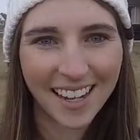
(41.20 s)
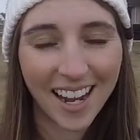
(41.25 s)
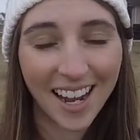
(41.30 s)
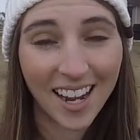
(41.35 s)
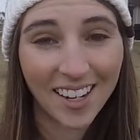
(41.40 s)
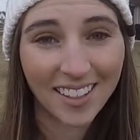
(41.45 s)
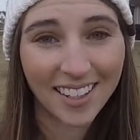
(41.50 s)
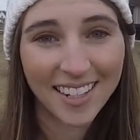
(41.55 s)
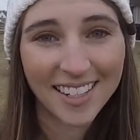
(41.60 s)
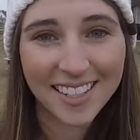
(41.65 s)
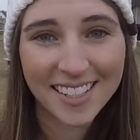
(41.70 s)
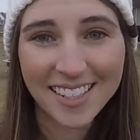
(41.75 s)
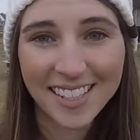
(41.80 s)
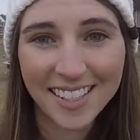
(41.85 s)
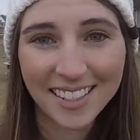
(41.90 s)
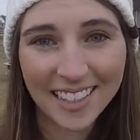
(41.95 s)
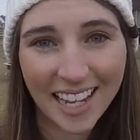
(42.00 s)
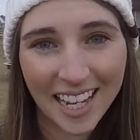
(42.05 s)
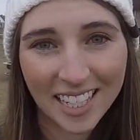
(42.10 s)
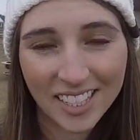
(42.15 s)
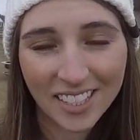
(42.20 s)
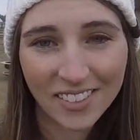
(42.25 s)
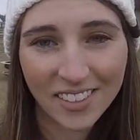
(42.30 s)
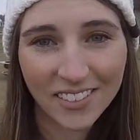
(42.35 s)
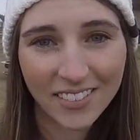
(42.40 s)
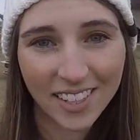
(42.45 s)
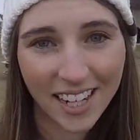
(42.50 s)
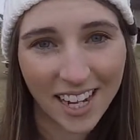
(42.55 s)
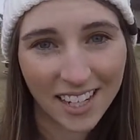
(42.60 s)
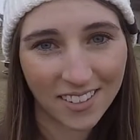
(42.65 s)
Alright, so last
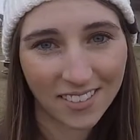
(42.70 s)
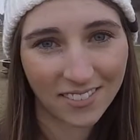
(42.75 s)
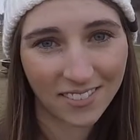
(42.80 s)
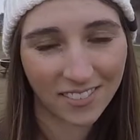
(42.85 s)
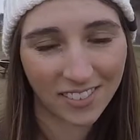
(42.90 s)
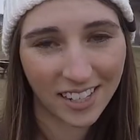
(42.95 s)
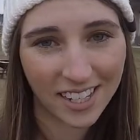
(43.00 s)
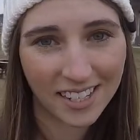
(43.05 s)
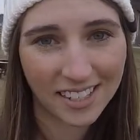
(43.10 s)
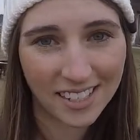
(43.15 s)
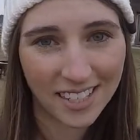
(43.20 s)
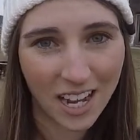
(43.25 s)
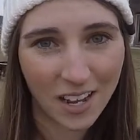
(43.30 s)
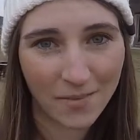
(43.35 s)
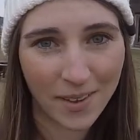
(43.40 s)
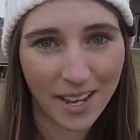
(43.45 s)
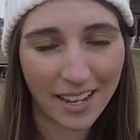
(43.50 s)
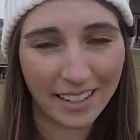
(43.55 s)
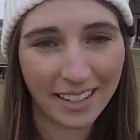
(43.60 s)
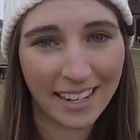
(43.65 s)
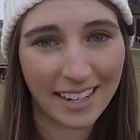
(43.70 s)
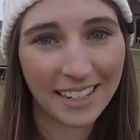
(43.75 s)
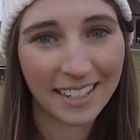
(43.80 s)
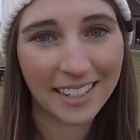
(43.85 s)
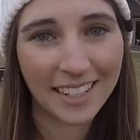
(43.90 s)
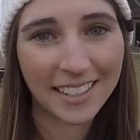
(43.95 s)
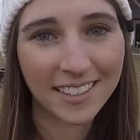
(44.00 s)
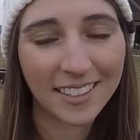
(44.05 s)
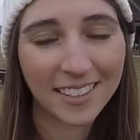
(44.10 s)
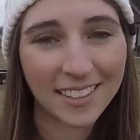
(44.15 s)
week we had a freeze come in and it
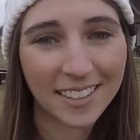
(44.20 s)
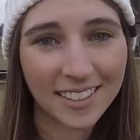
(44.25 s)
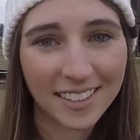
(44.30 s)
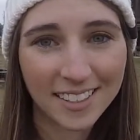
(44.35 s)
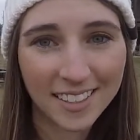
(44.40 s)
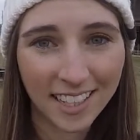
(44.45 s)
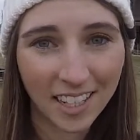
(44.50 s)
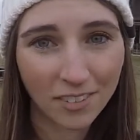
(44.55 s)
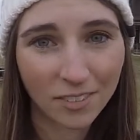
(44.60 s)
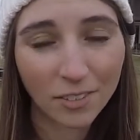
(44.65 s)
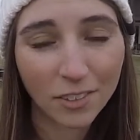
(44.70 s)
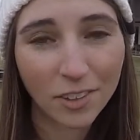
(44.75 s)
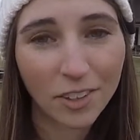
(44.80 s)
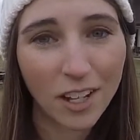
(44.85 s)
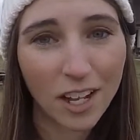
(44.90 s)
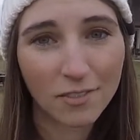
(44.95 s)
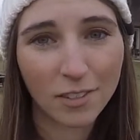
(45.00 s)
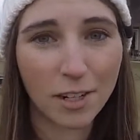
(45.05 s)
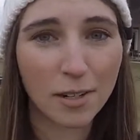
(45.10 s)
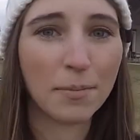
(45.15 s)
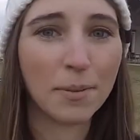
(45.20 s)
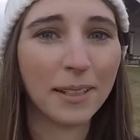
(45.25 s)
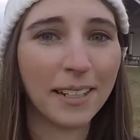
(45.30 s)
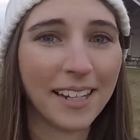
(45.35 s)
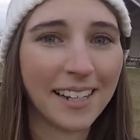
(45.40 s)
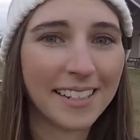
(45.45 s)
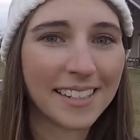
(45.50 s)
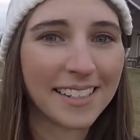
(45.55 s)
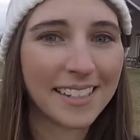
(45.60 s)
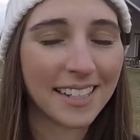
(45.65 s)
killed several of our
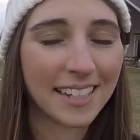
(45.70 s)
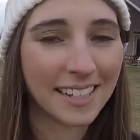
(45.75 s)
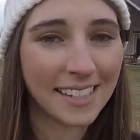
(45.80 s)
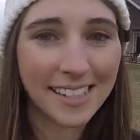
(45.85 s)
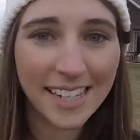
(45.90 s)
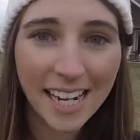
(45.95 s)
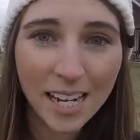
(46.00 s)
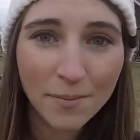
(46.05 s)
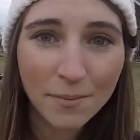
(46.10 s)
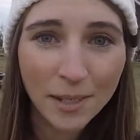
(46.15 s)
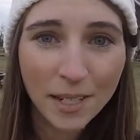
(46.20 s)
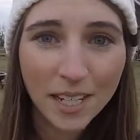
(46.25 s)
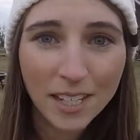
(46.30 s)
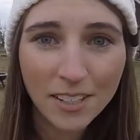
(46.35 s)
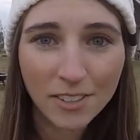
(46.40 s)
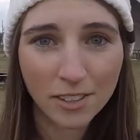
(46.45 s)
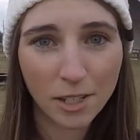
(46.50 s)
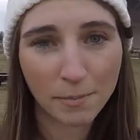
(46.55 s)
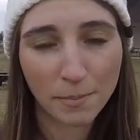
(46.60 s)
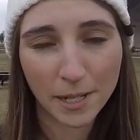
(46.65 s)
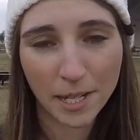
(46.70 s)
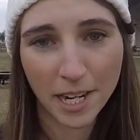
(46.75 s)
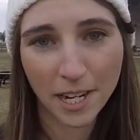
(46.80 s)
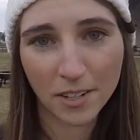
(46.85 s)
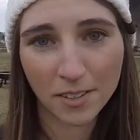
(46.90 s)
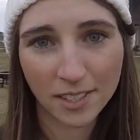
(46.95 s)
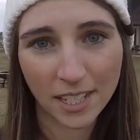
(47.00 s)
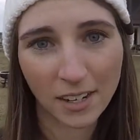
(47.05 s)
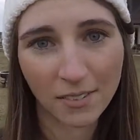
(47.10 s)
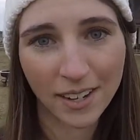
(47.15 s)
plants, namely the sweet
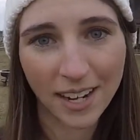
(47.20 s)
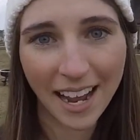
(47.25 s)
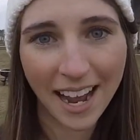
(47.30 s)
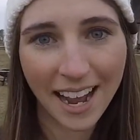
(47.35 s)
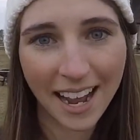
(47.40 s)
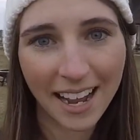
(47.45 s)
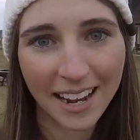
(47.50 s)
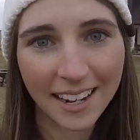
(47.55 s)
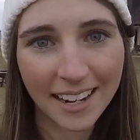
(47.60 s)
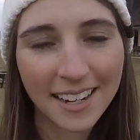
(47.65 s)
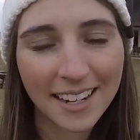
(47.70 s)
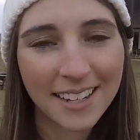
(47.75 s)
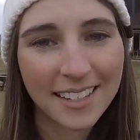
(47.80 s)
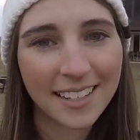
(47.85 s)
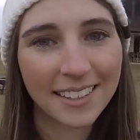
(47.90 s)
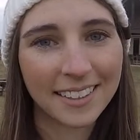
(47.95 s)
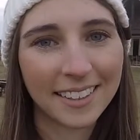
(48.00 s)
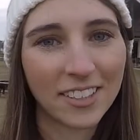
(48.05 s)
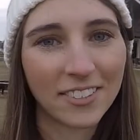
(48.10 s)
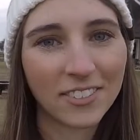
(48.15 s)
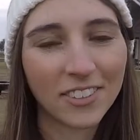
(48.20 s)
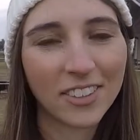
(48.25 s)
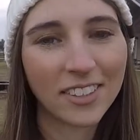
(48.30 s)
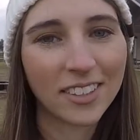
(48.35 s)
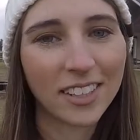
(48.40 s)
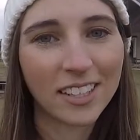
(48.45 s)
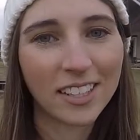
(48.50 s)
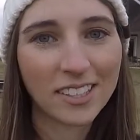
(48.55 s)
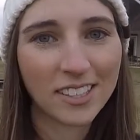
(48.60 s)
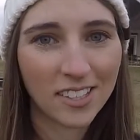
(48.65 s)
potatoes that we had. They were
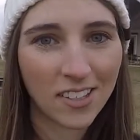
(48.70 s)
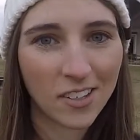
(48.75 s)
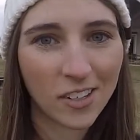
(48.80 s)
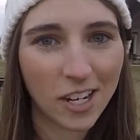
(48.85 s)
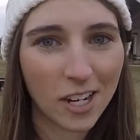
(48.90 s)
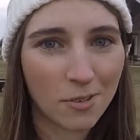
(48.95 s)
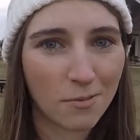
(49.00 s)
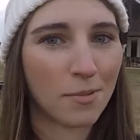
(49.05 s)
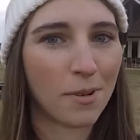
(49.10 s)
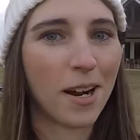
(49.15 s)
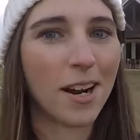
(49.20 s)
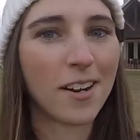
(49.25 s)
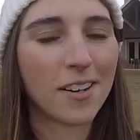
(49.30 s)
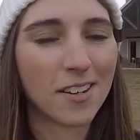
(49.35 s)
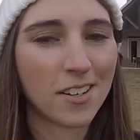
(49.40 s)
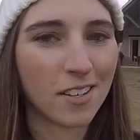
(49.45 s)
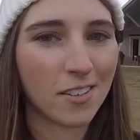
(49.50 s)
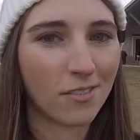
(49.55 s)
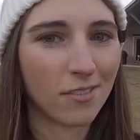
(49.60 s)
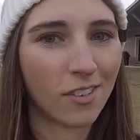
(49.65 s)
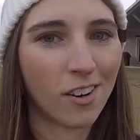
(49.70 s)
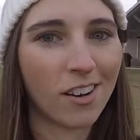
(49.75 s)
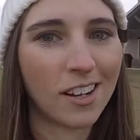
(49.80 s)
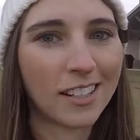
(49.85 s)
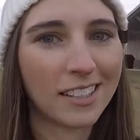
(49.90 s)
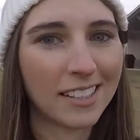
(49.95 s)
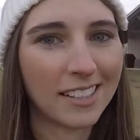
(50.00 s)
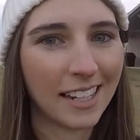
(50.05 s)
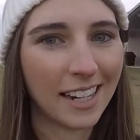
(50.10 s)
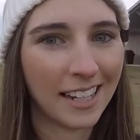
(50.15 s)
looking so good prior to the
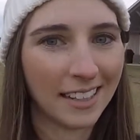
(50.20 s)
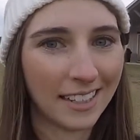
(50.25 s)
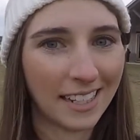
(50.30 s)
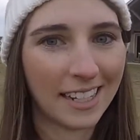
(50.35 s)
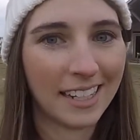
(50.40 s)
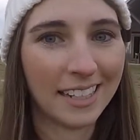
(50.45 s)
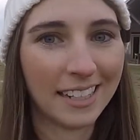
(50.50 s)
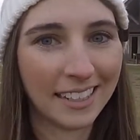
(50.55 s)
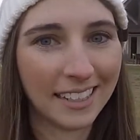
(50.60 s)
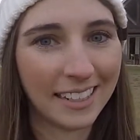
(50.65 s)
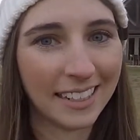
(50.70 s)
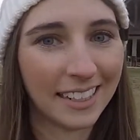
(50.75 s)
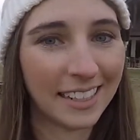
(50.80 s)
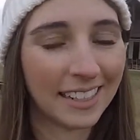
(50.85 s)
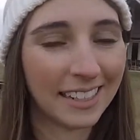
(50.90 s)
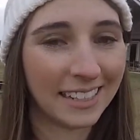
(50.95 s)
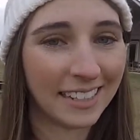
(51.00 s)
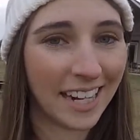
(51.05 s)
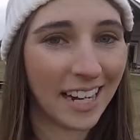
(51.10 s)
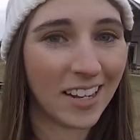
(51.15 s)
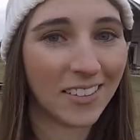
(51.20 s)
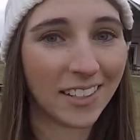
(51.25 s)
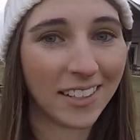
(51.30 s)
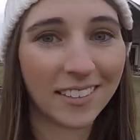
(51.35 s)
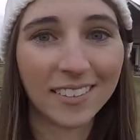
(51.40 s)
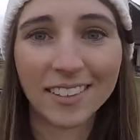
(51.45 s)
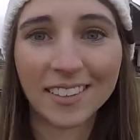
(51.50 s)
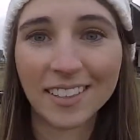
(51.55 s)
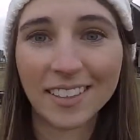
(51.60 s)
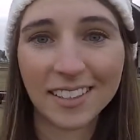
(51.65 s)
frost, and then now they
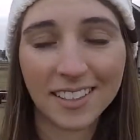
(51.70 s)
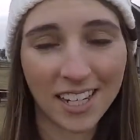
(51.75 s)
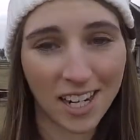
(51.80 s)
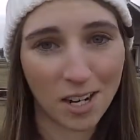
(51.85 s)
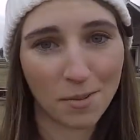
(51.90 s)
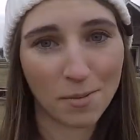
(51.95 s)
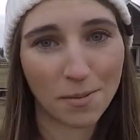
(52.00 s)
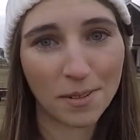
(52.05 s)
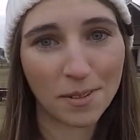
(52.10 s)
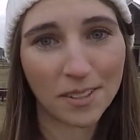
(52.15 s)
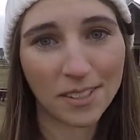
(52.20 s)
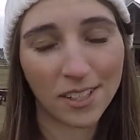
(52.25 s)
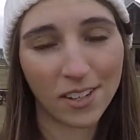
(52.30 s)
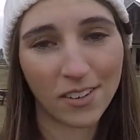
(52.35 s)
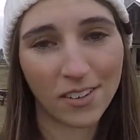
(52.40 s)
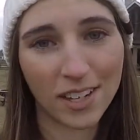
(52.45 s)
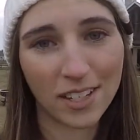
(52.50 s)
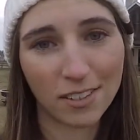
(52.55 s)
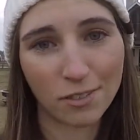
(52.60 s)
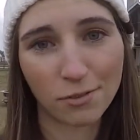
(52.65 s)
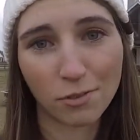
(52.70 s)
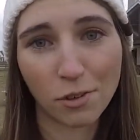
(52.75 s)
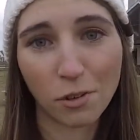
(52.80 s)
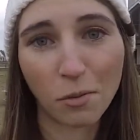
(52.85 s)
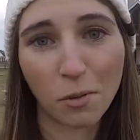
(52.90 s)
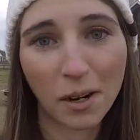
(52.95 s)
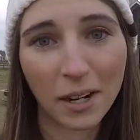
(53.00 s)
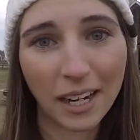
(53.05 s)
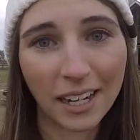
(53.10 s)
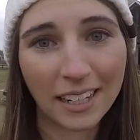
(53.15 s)
look terrible. So as a
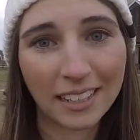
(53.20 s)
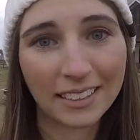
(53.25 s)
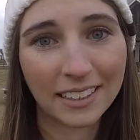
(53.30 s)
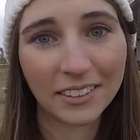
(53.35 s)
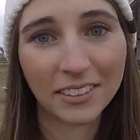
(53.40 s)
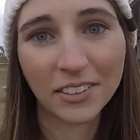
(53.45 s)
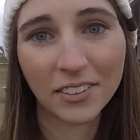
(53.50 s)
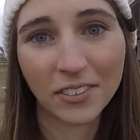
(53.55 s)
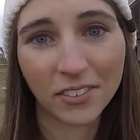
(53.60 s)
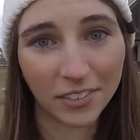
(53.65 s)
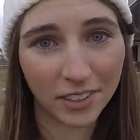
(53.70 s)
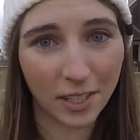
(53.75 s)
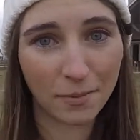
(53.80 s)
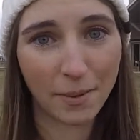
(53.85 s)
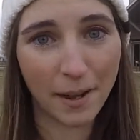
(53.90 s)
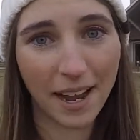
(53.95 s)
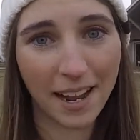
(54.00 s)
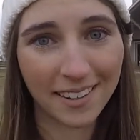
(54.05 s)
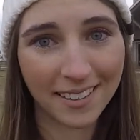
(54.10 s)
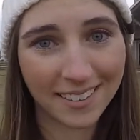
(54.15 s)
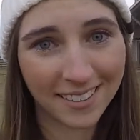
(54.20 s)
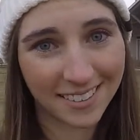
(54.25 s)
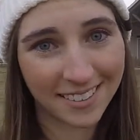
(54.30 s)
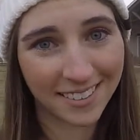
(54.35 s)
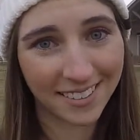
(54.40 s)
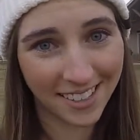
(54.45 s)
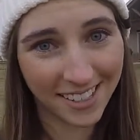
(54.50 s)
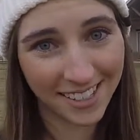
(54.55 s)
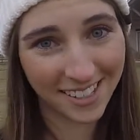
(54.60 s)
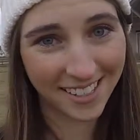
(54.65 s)
forewarning, they look really bad.
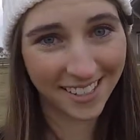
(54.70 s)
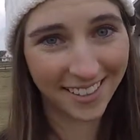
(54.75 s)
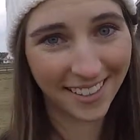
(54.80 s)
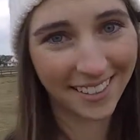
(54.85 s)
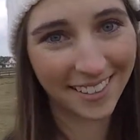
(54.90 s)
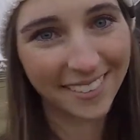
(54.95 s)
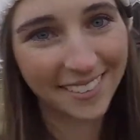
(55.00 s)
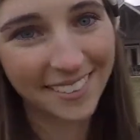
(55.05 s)
So here you go.